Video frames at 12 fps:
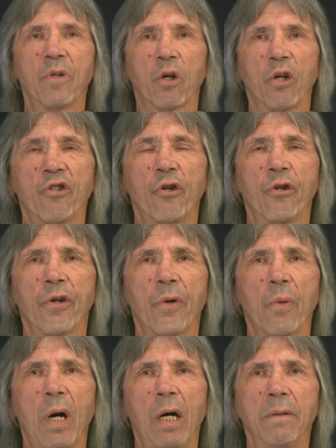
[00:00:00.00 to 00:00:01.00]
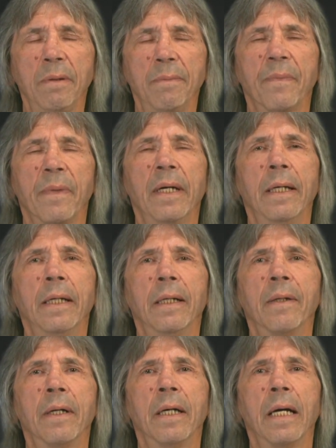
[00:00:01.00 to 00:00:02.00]
They're turn it around
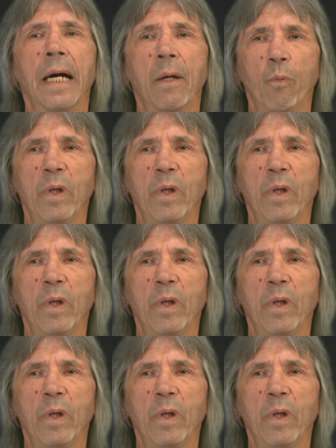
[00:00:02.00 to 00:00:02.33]
and